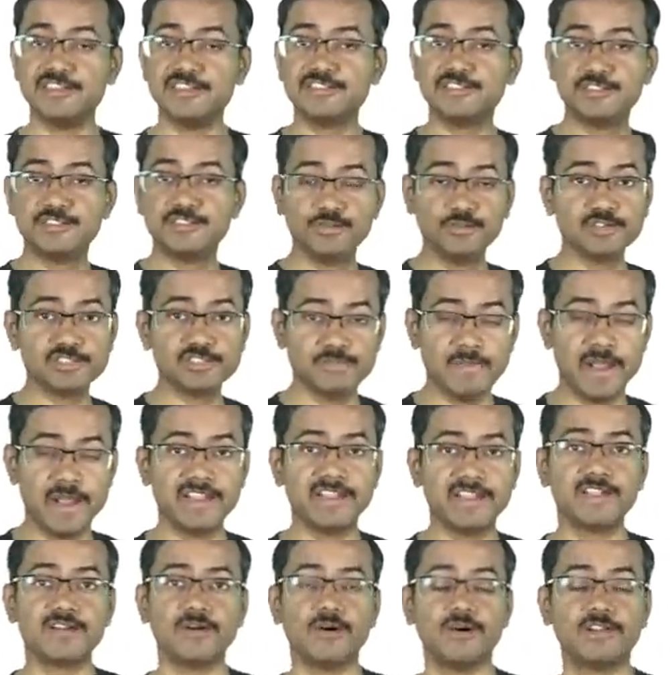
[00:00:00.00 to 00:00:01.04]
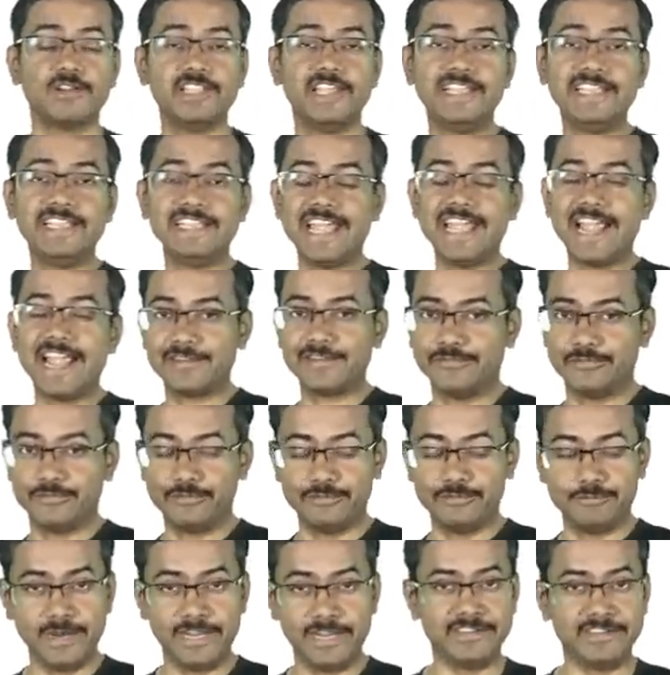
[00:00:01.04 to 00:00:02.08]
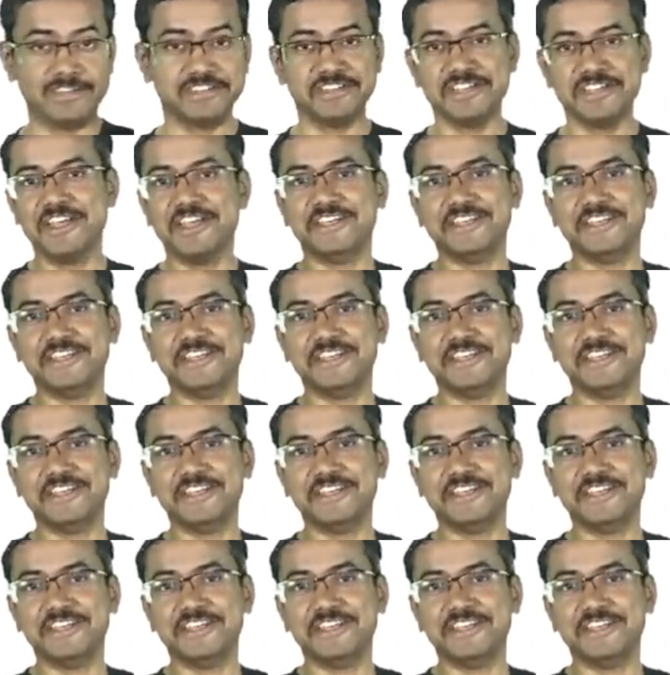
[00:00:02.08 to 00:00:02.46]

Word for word: is juice better or the intact fruit better,